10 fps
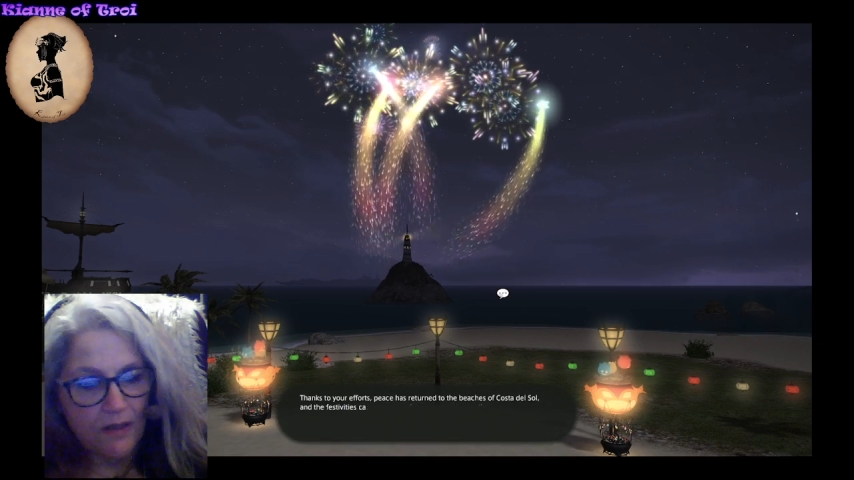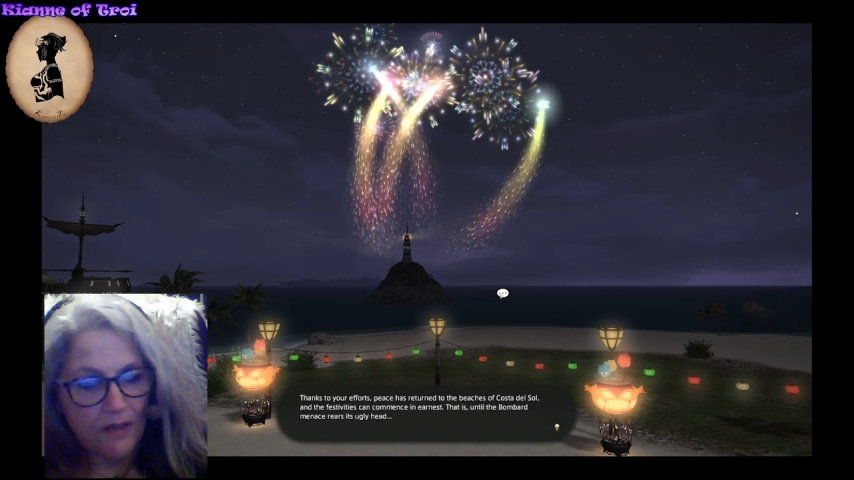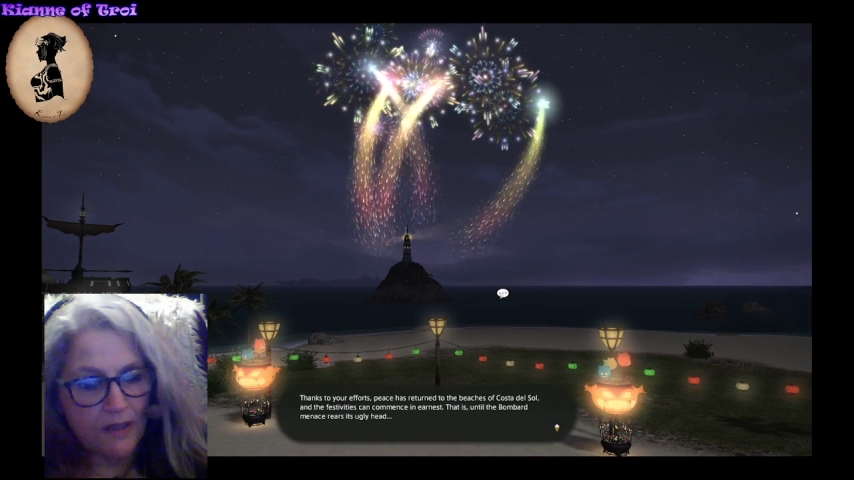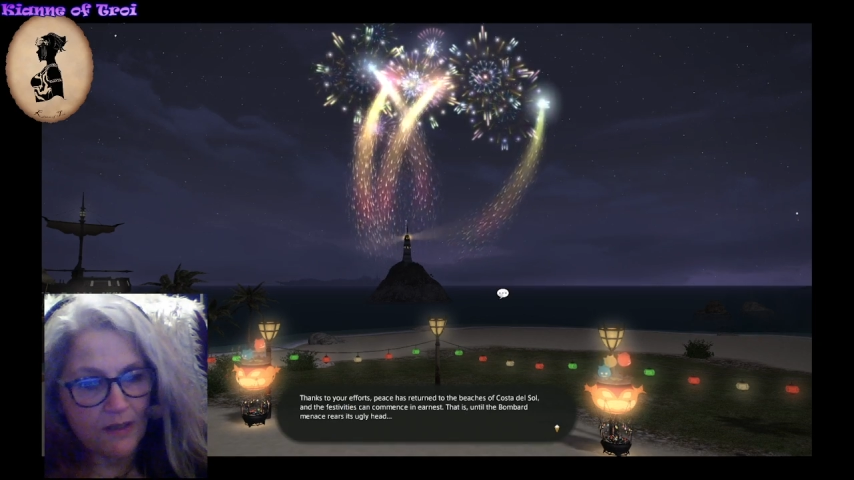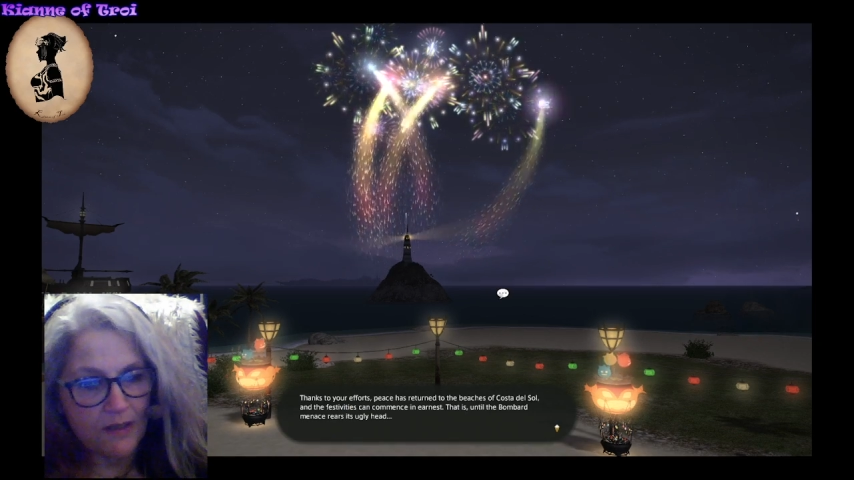
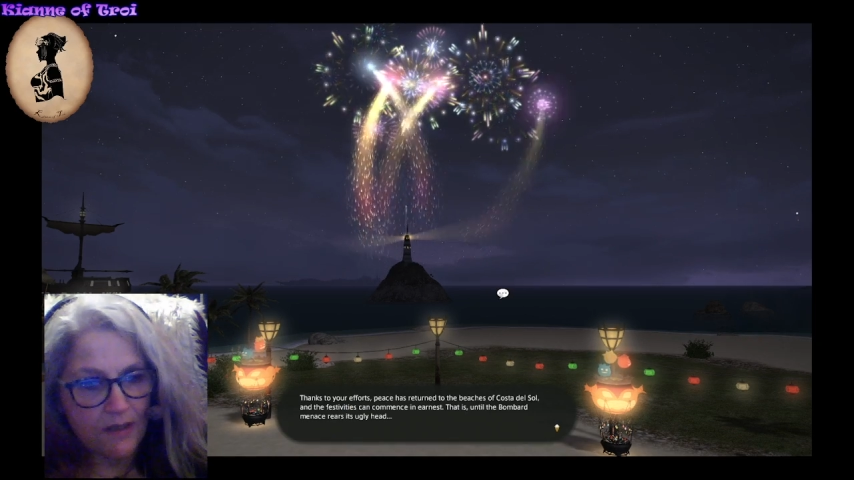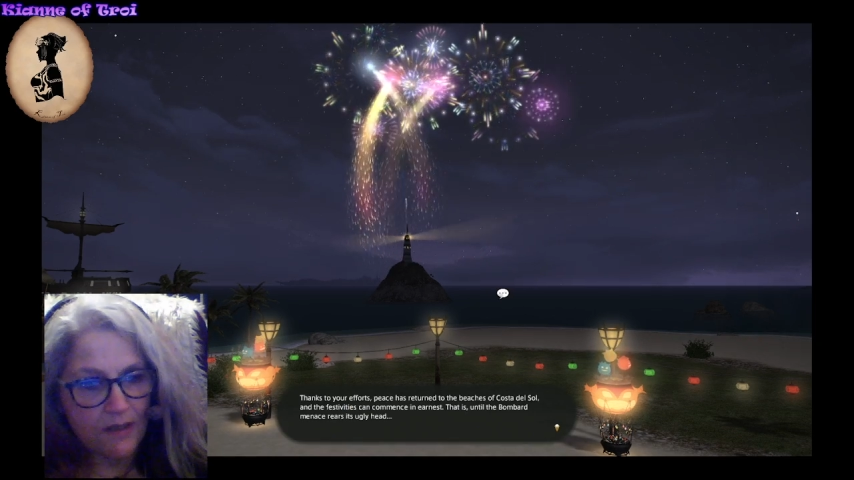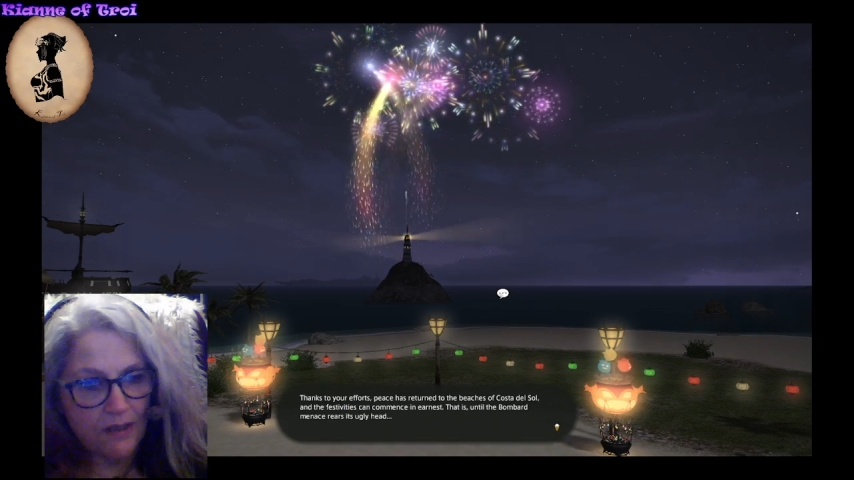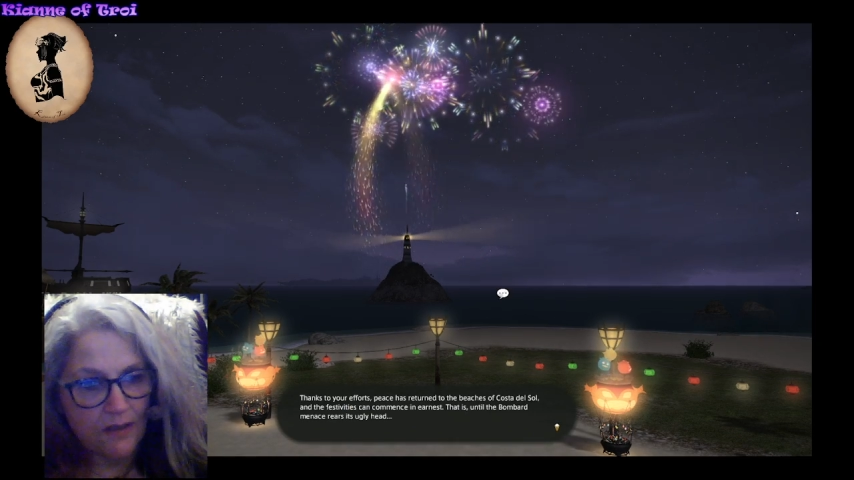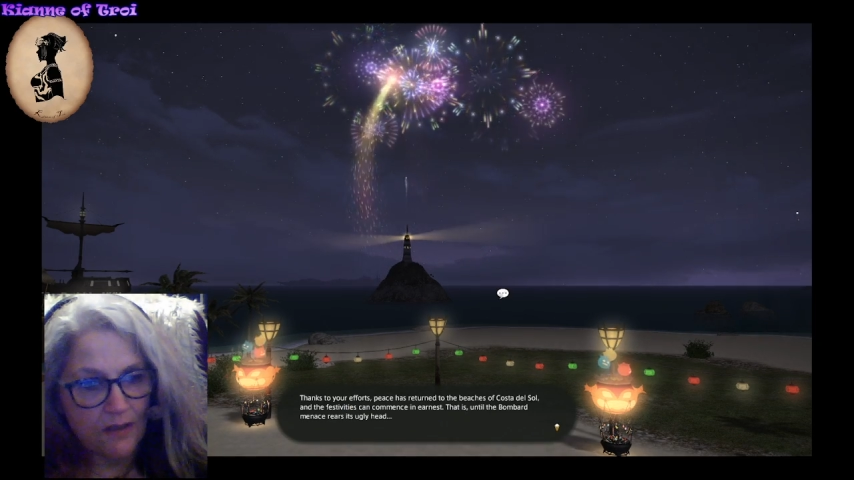Let's,
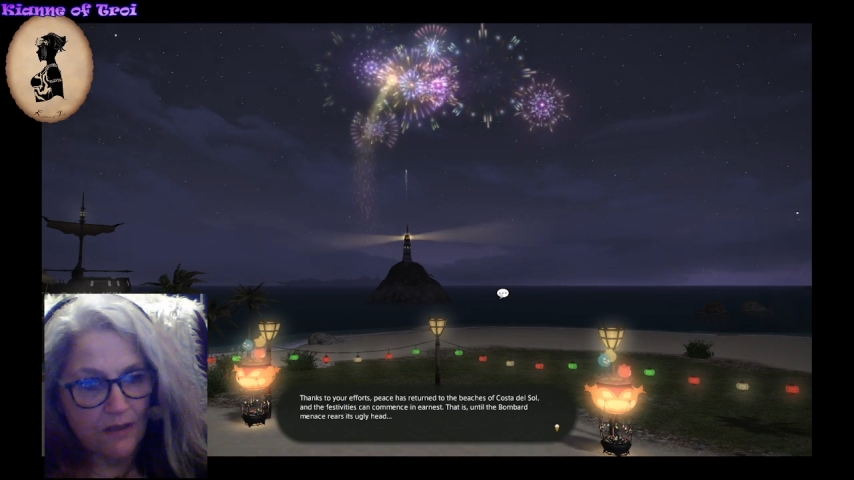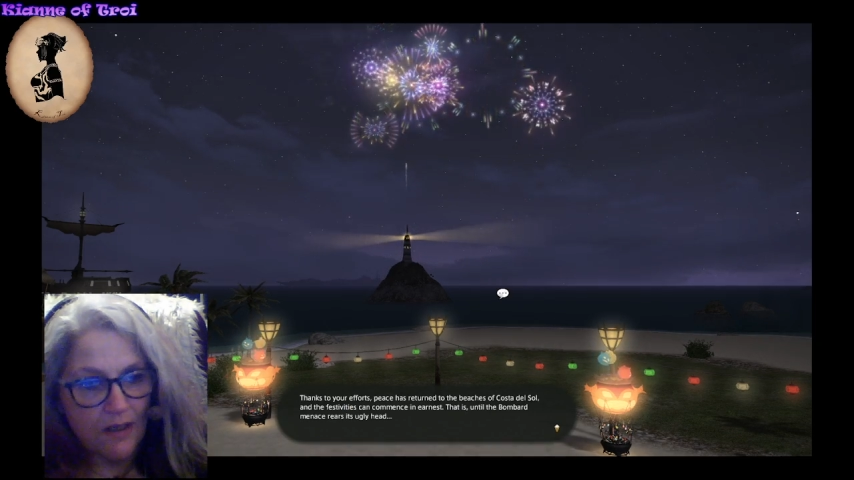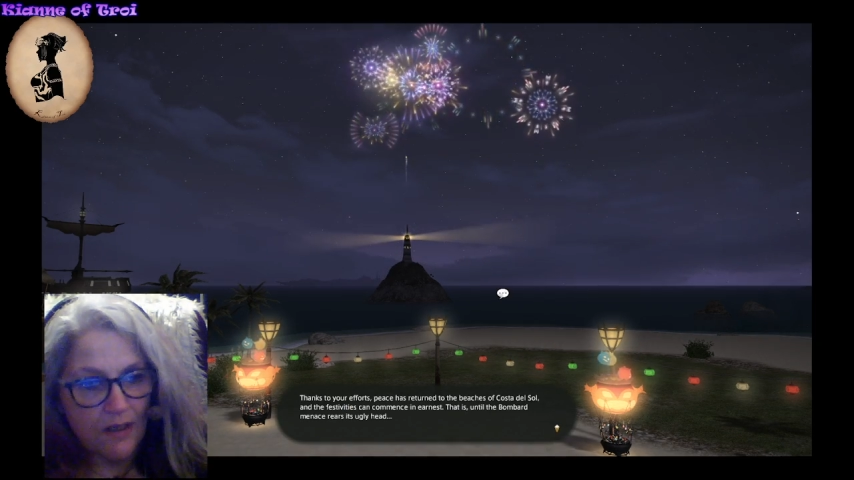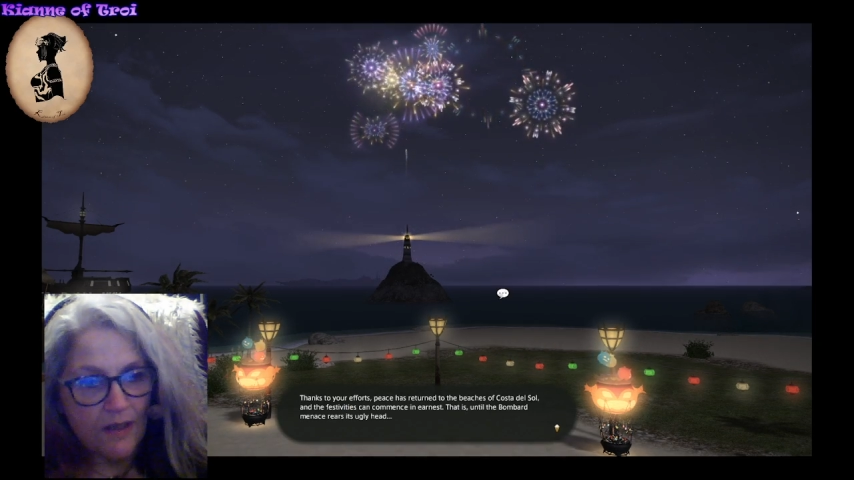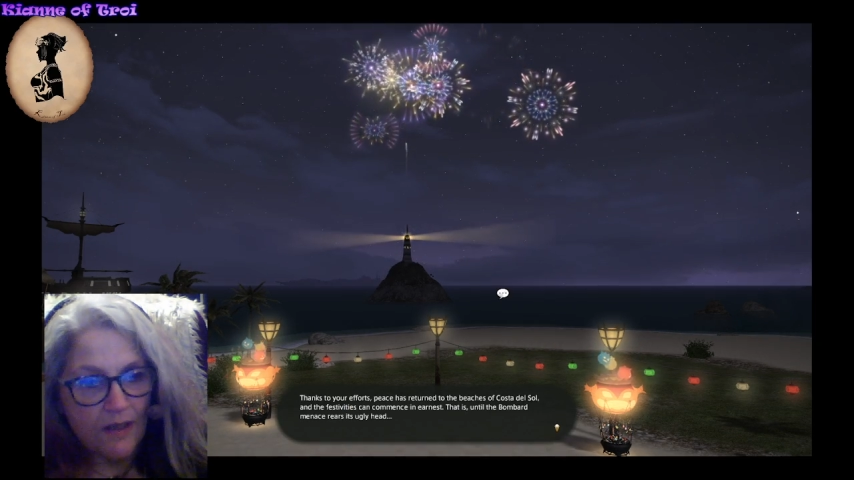uh,
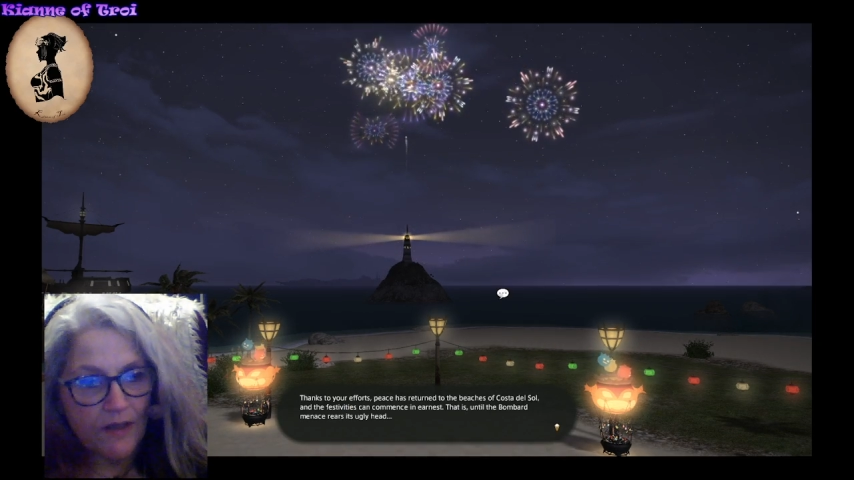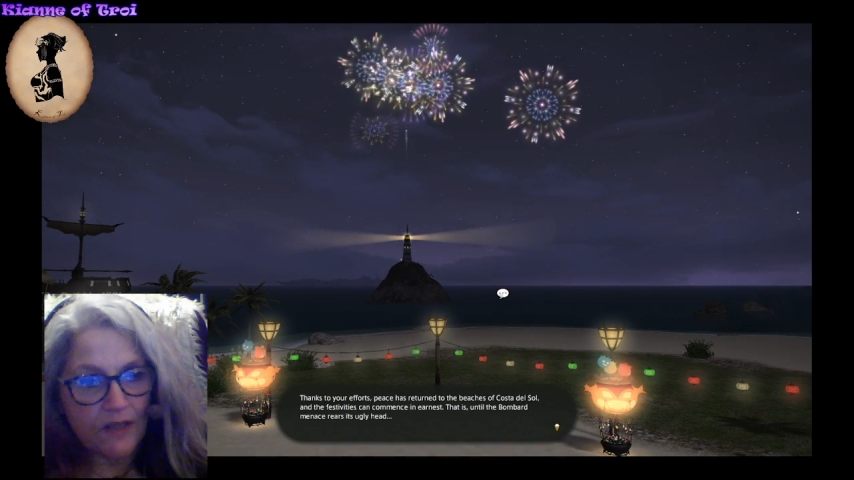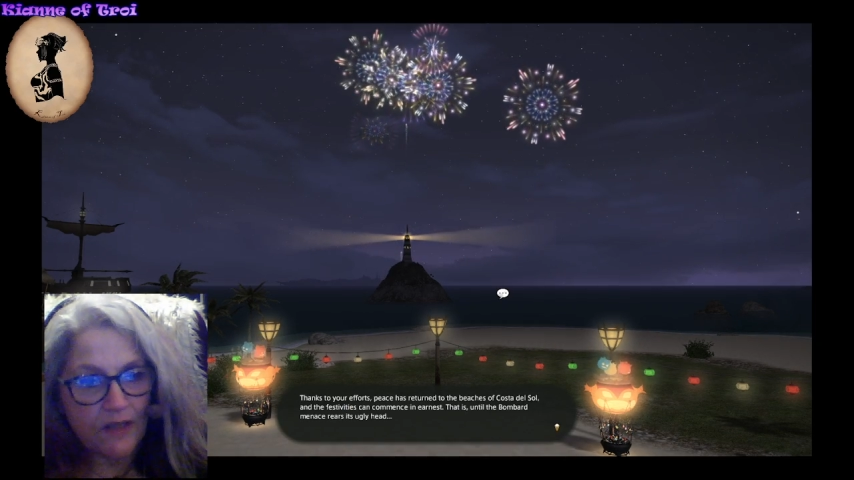Thanks